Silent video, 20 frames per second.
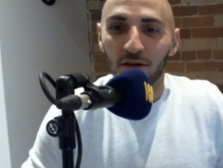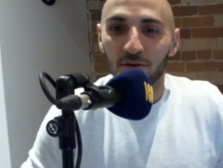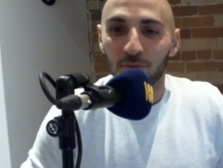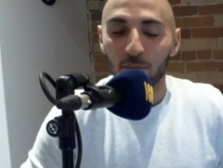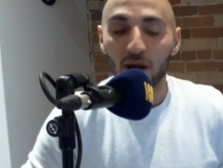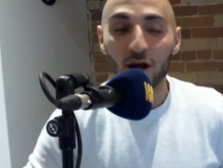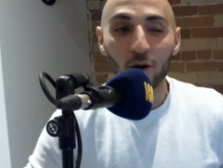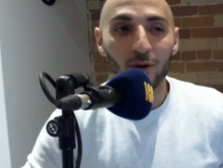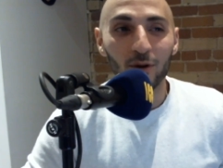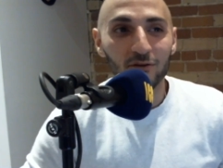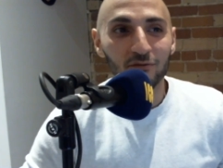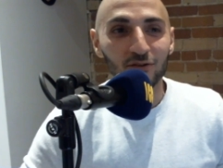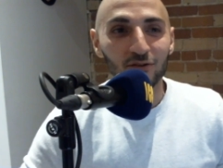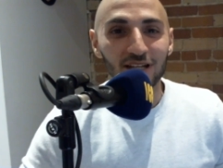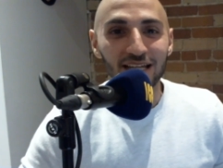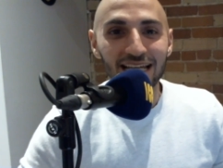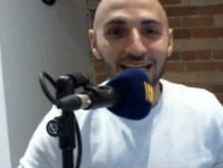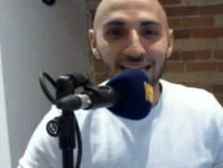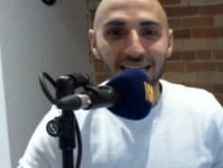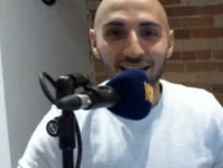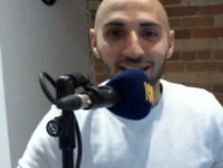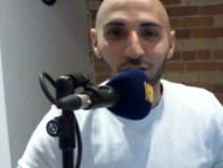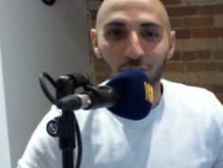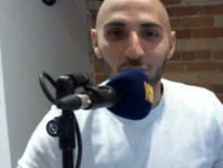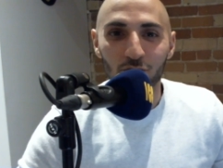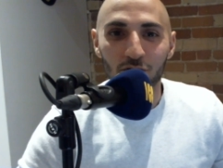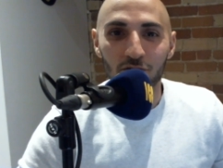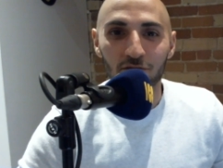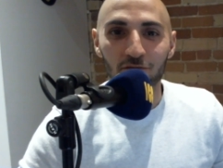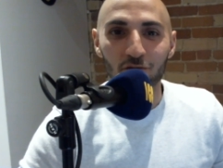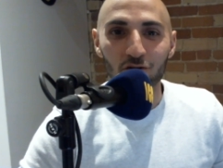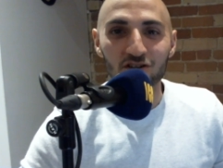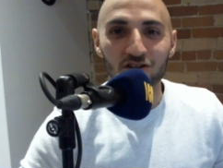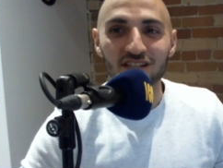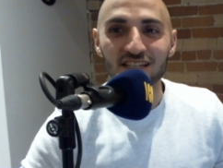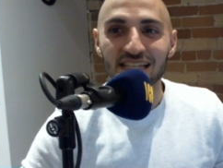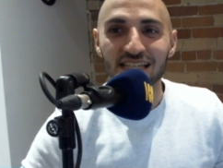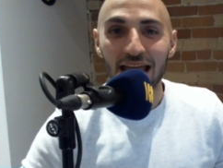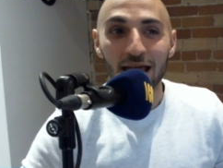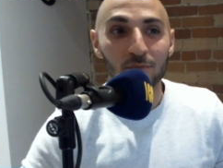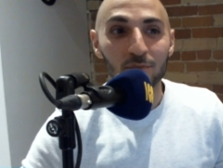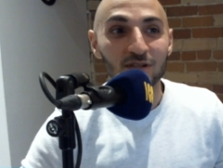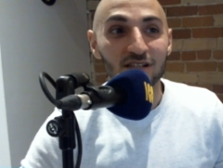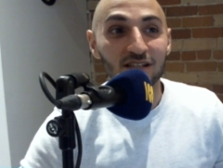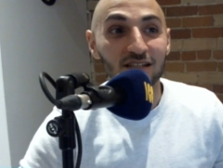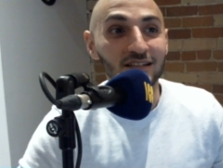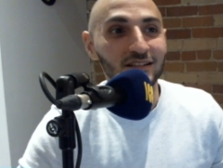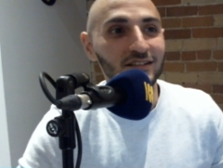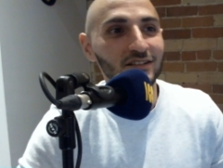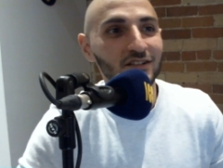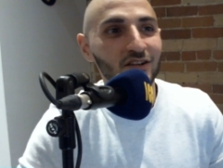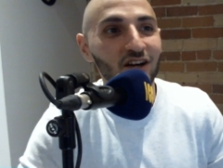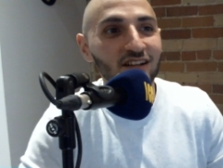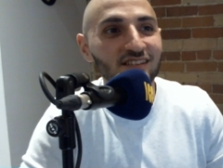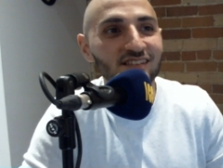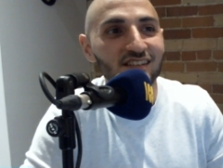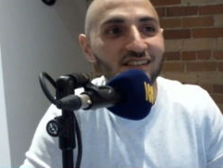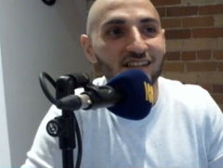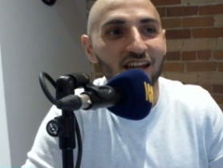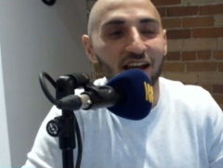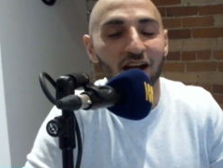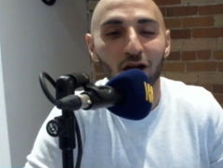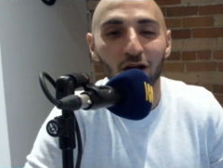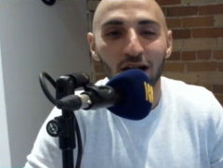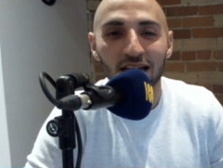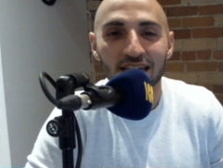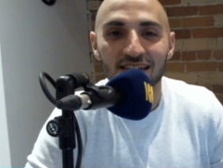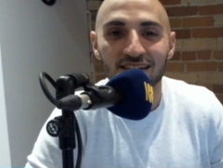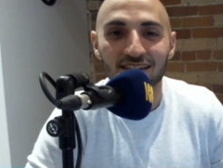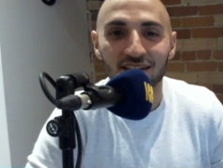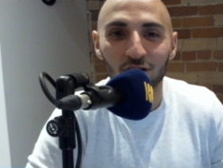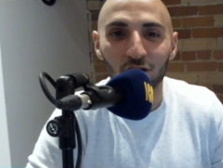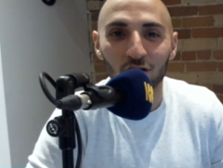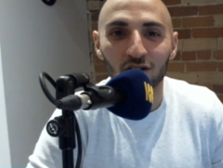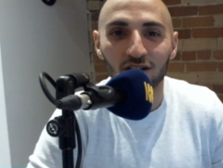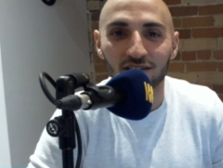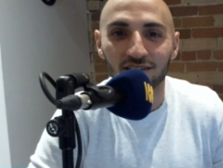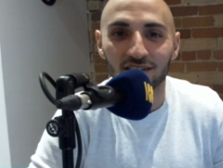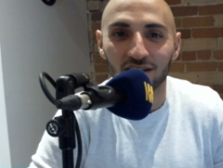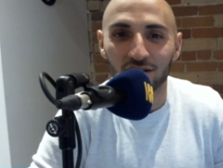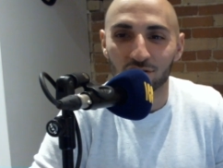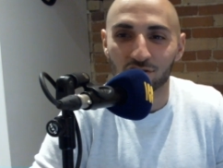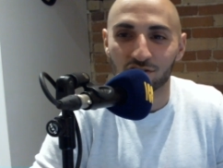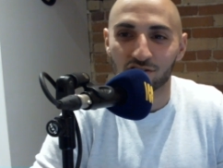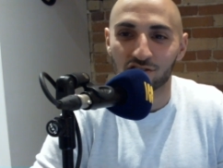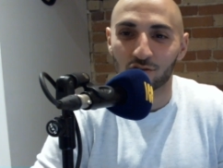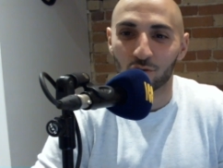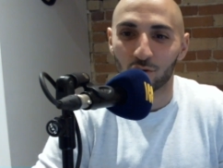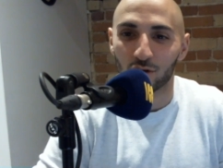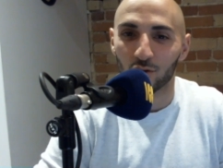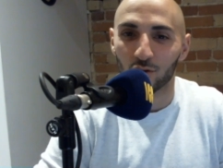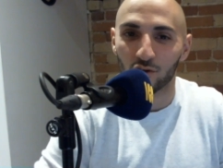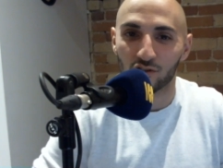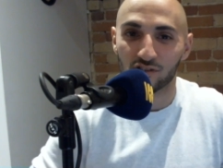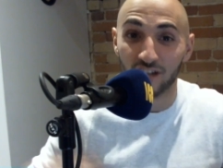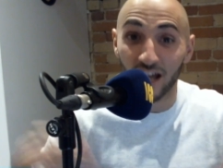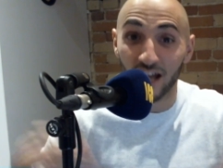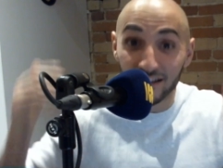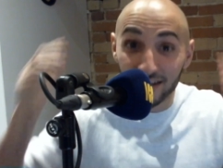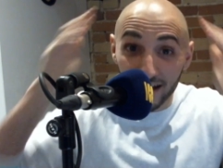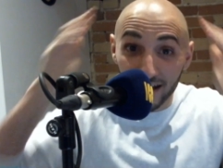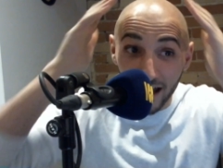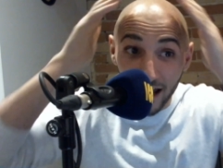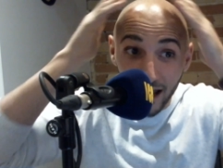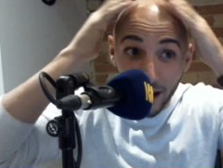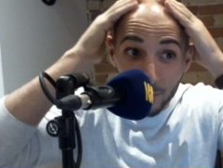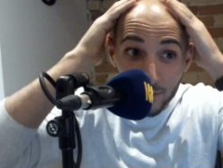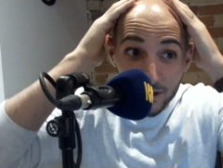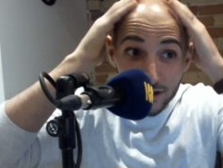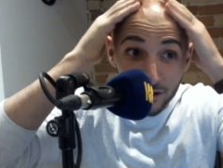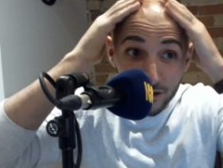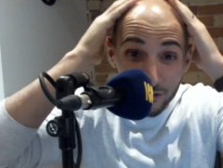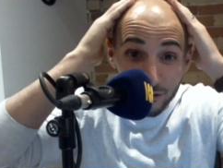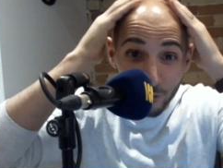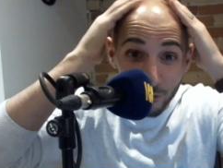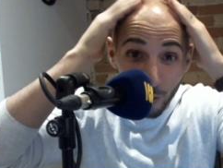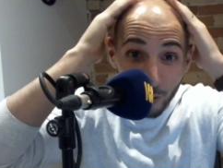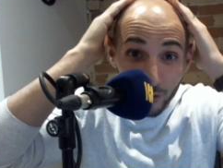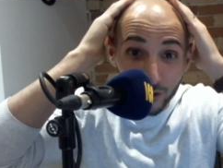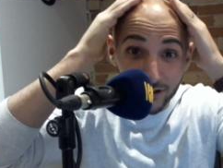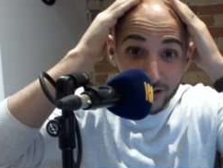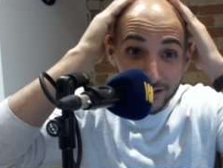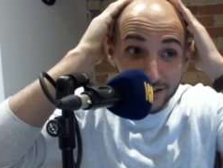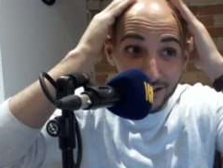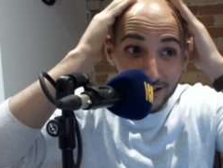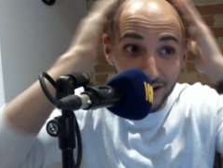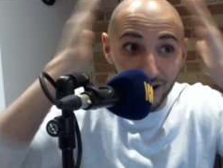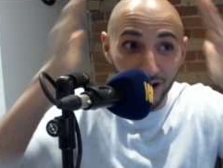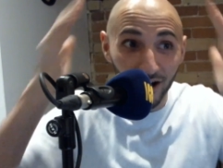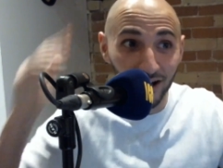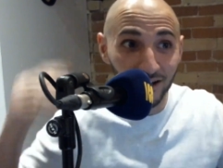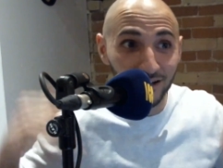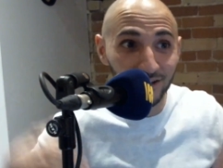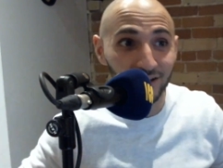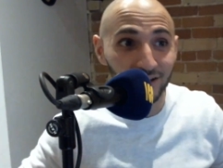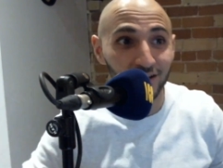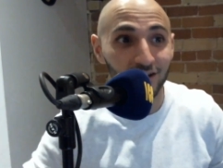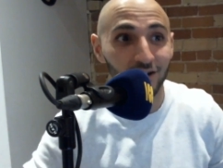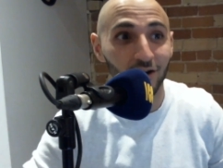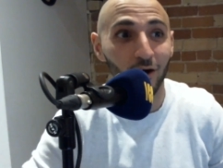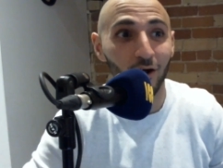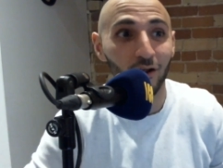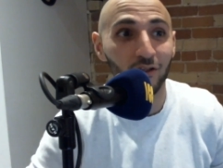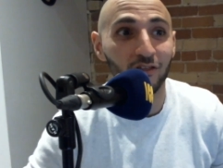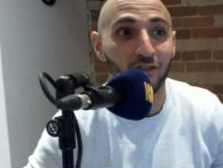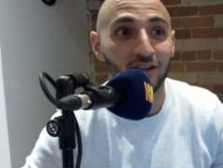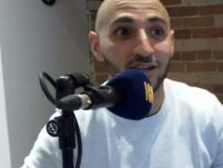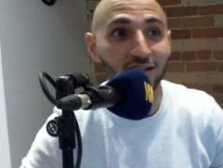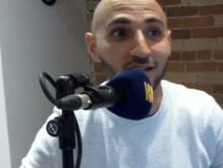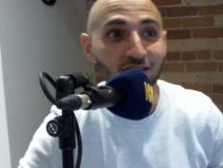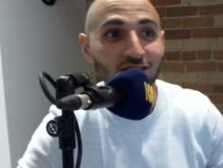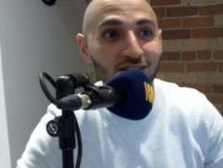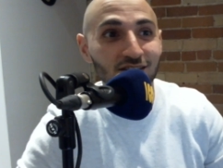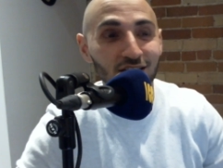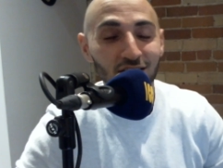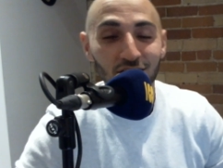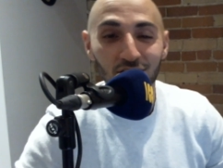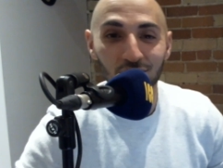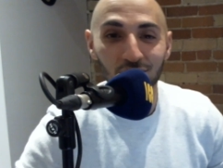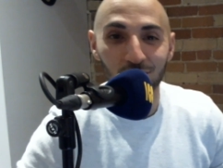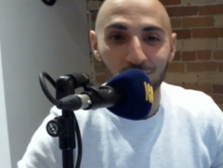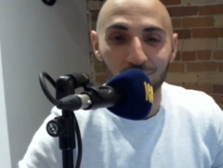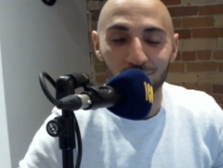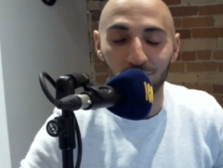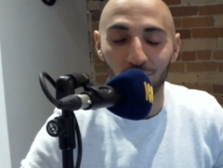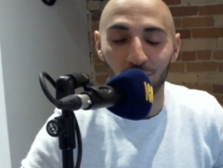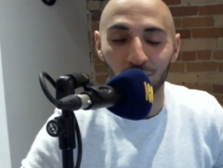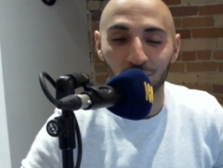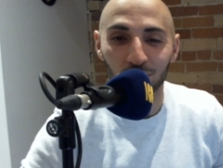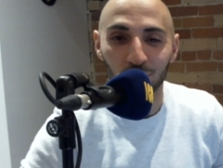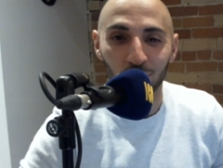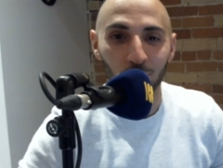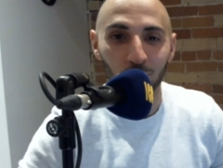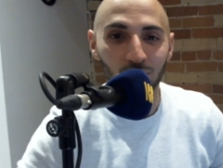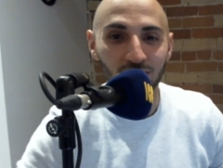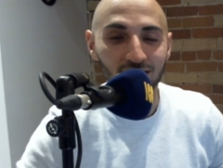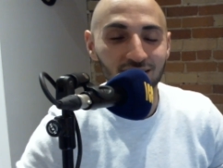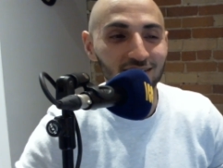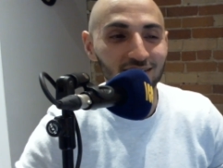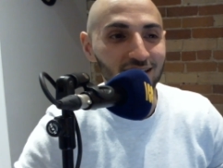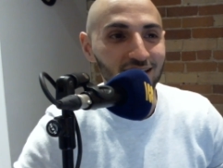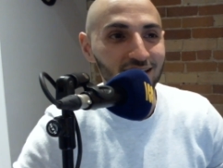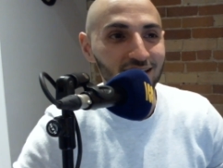Marouane Fellaini, like a reverse Samson, cuts his hair and still continues to score goals. Not that I am the authority on uh, all things follicle, but uh, the